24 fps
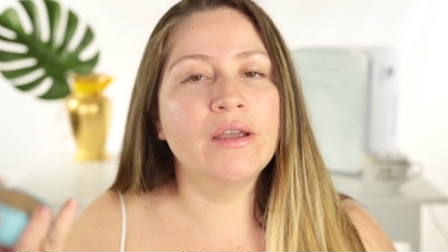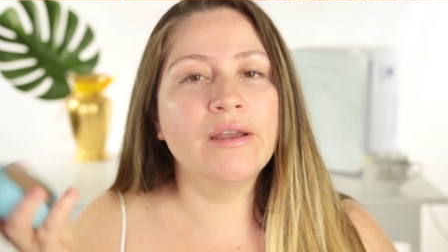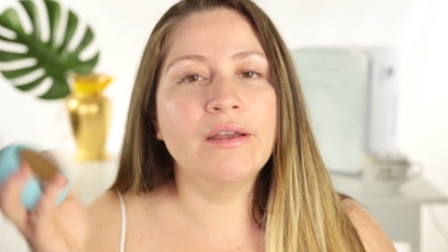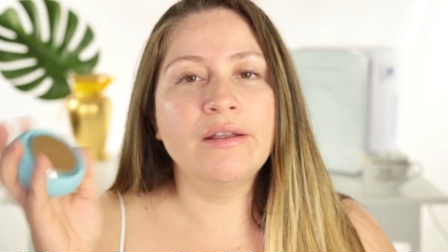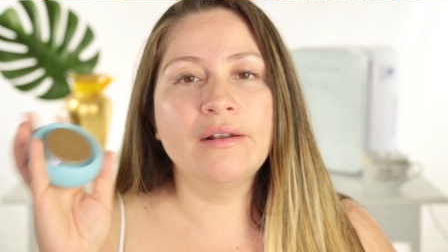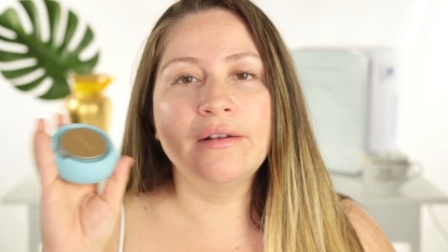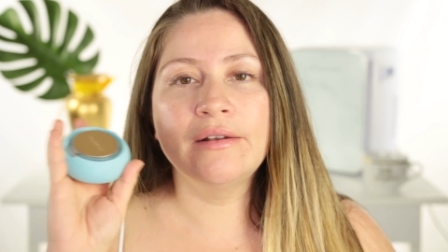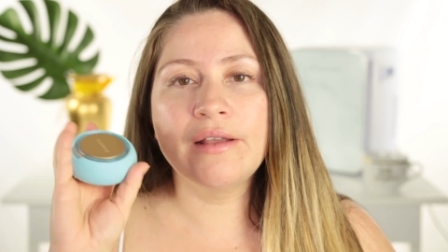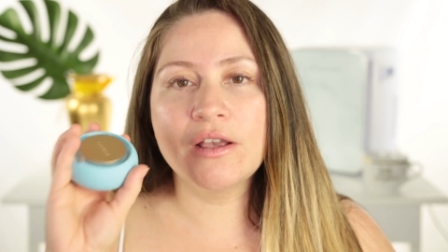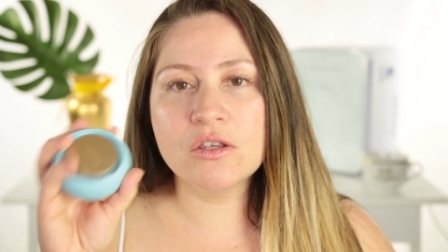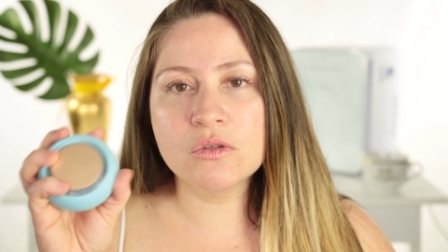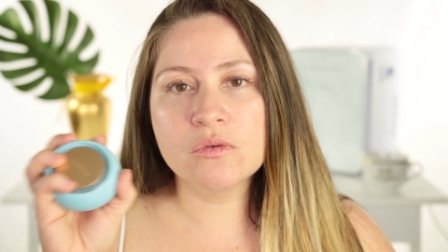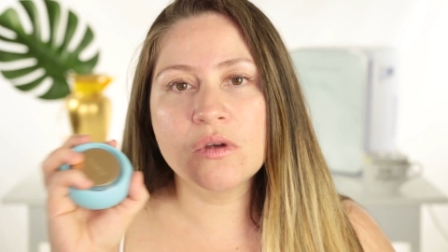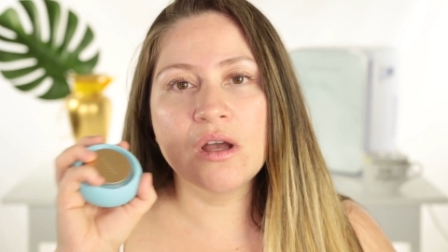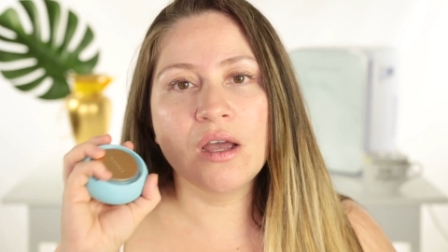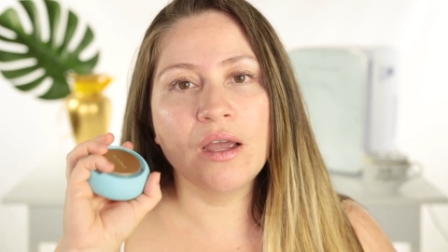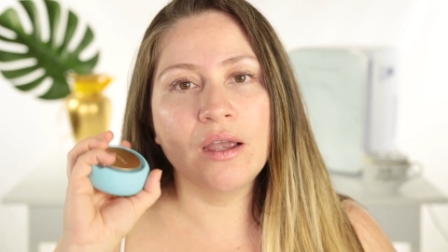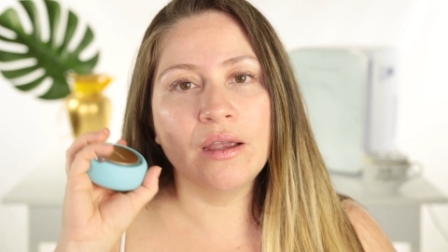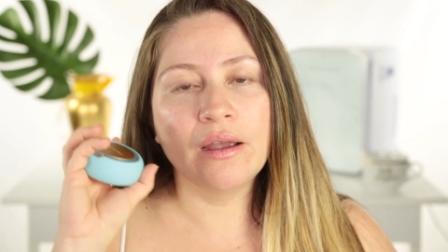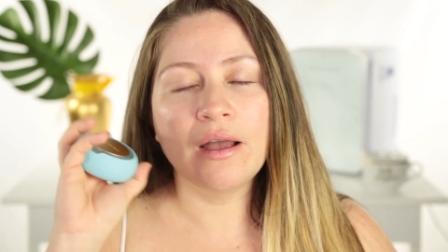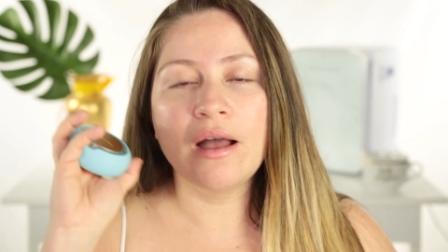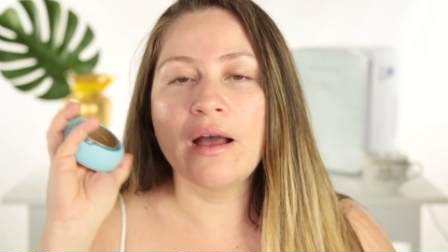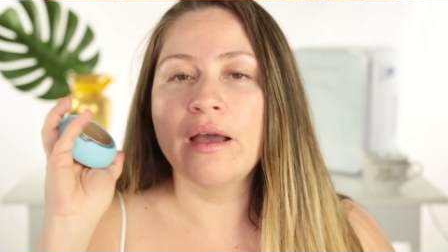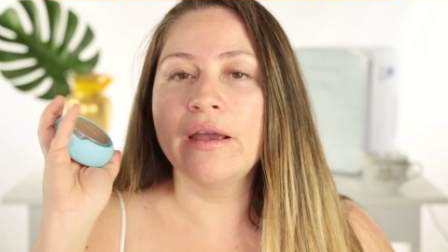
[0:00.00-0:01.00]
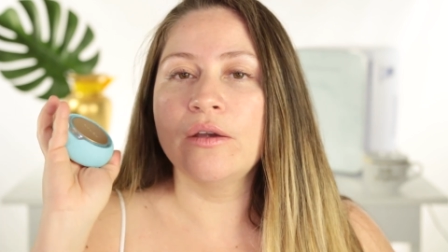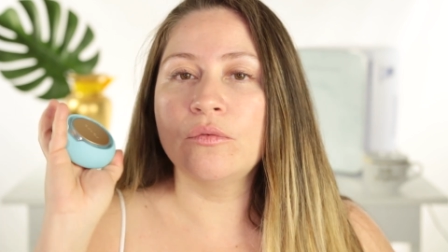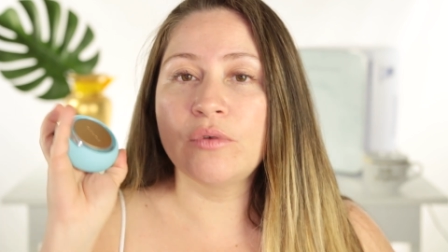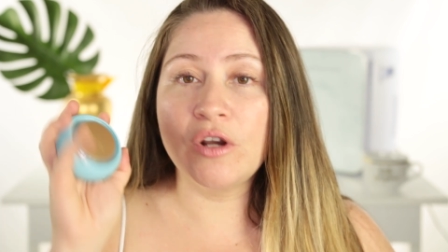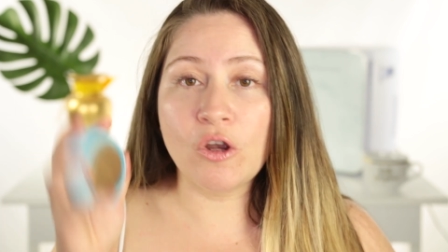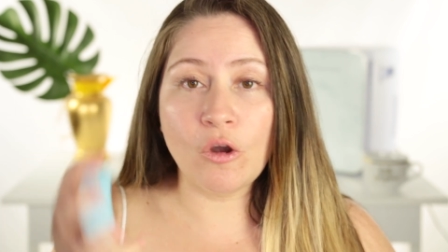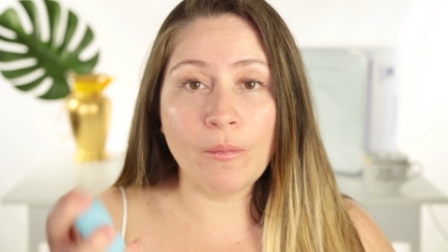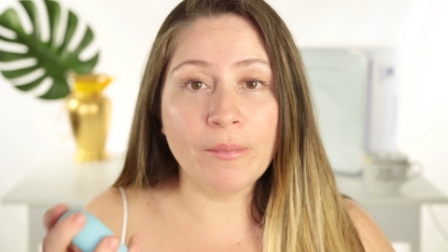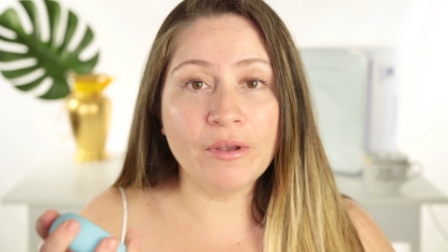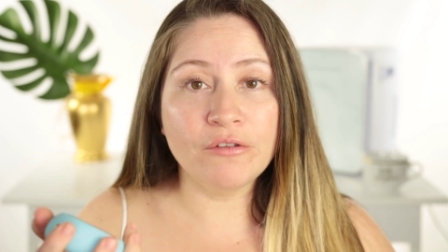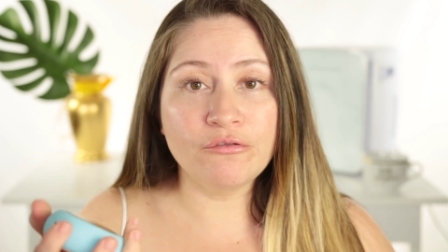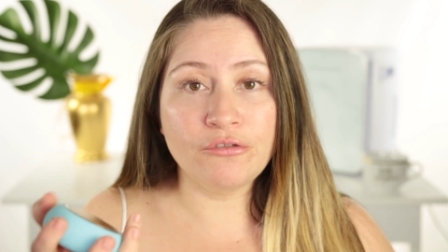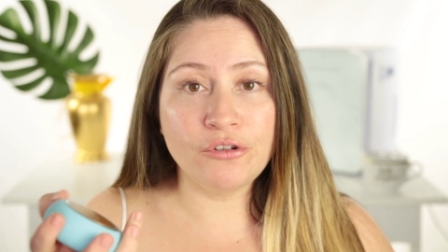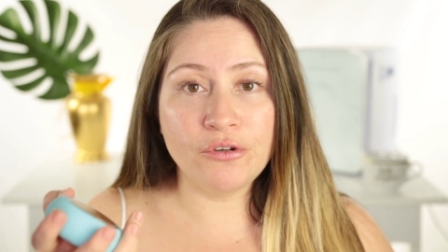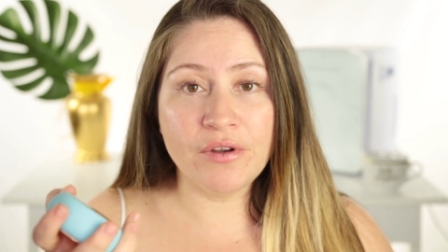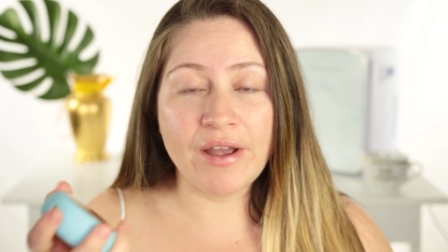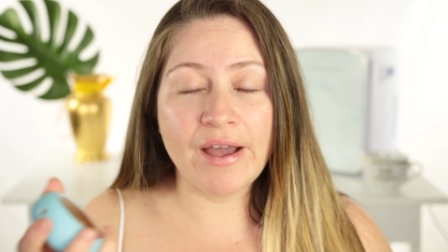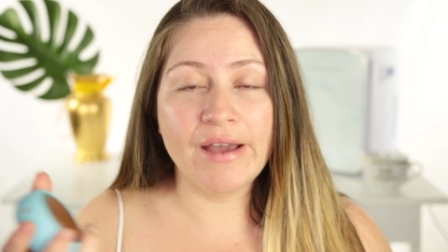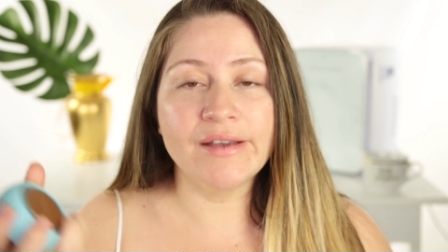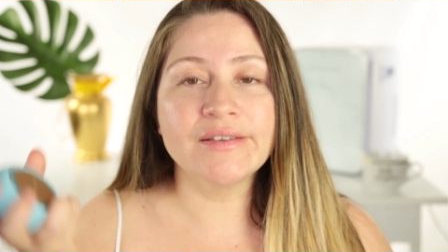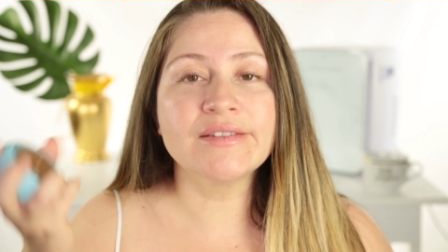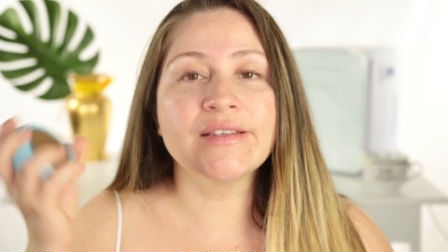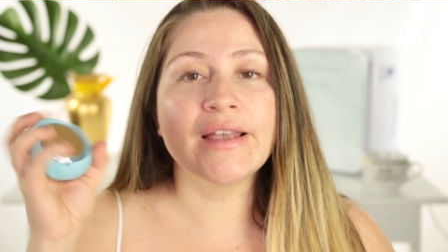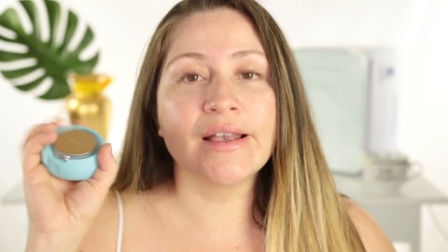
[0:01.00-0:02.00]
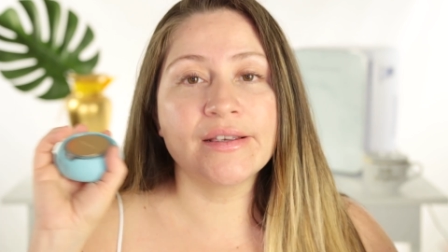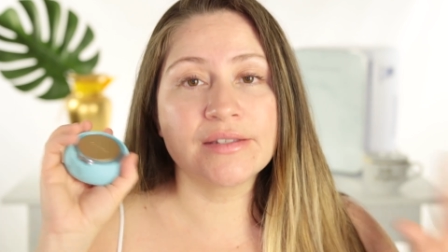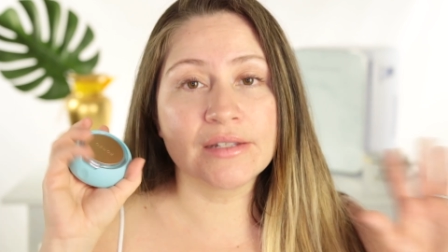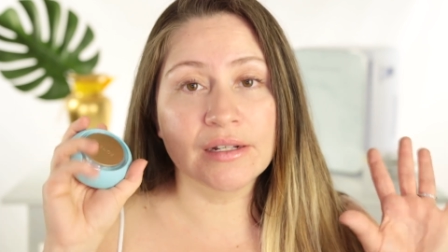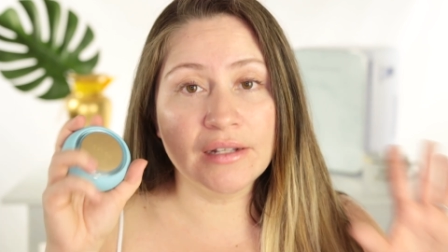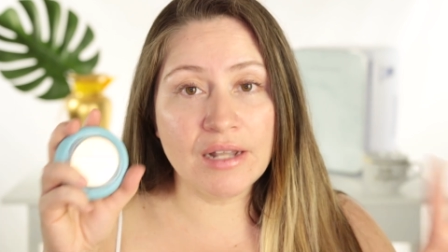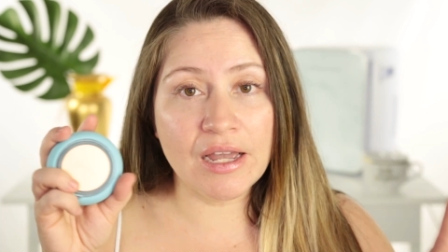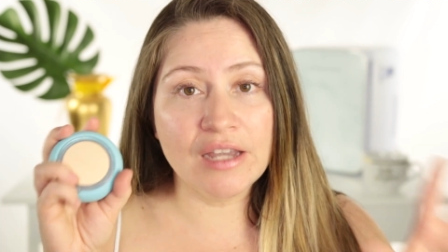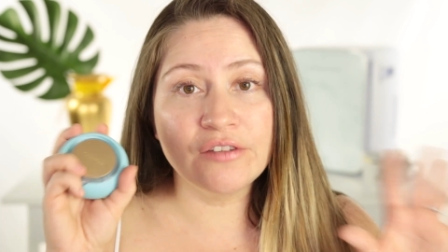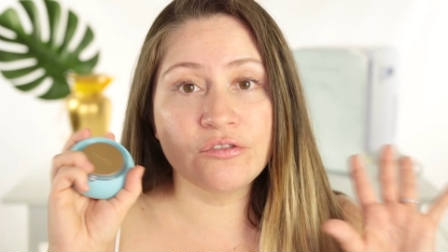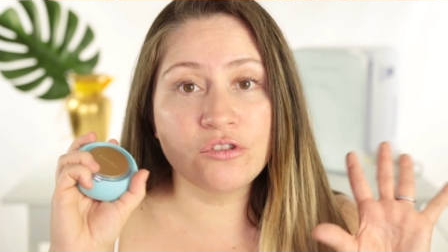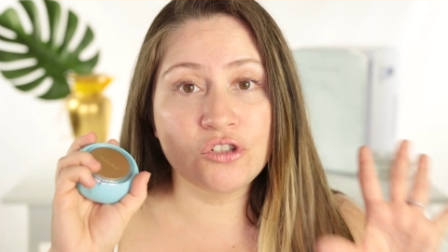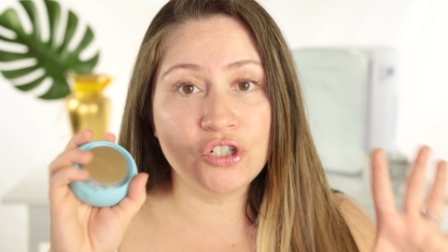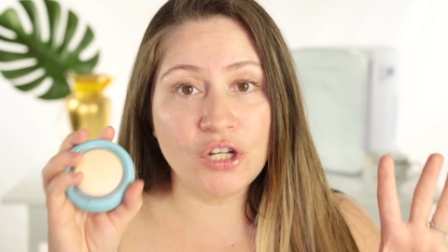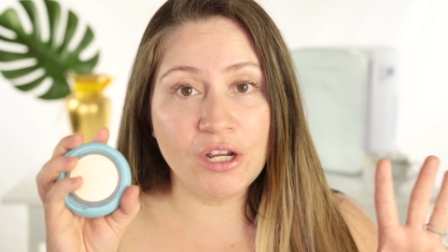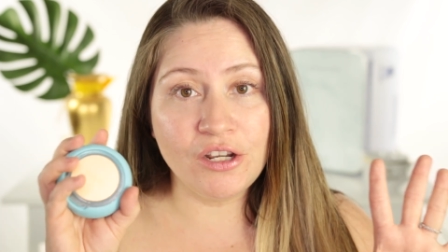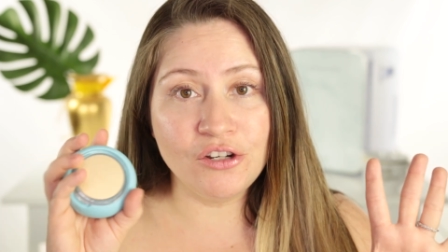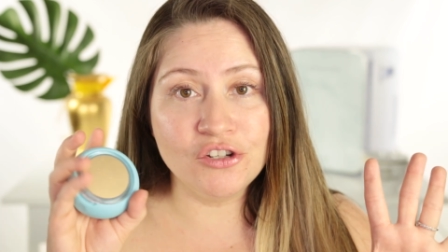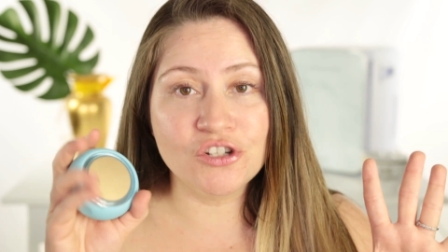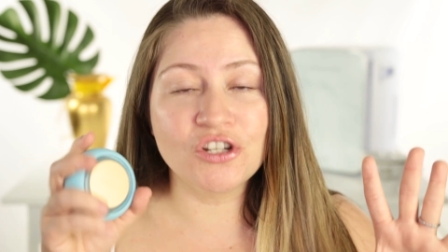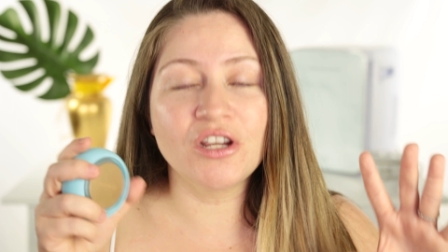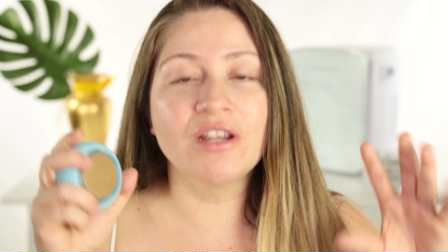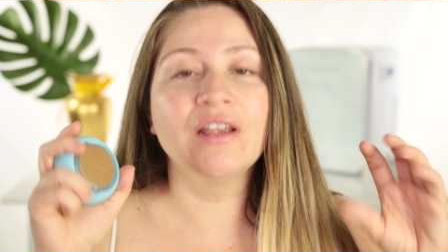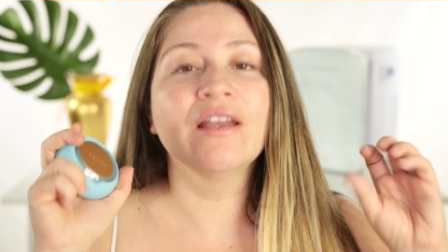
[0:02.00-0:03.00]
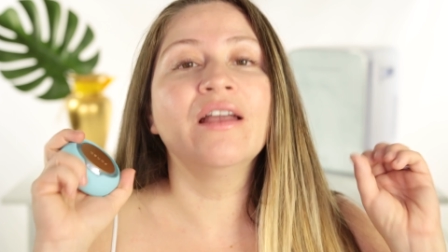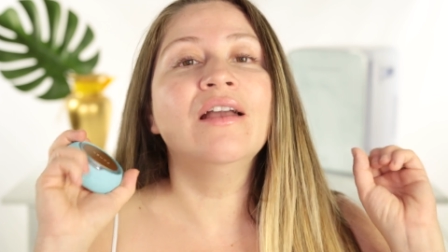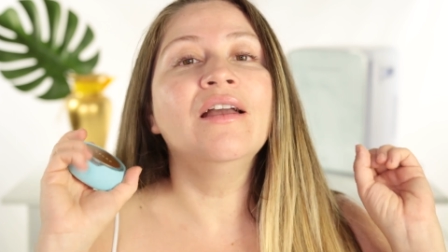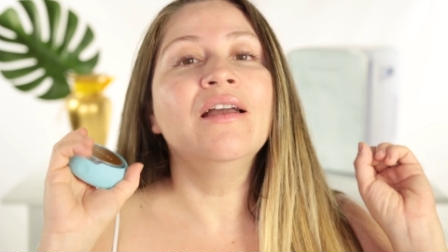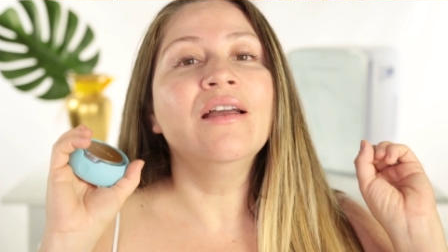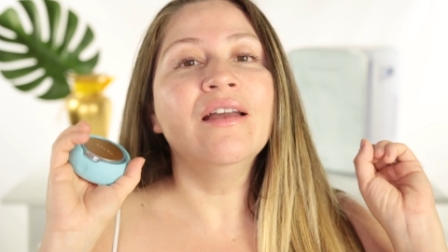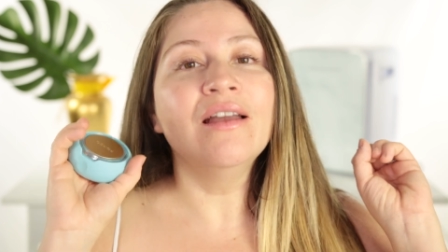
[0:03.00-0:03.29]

and that's why I recommend for you guys as a life-changing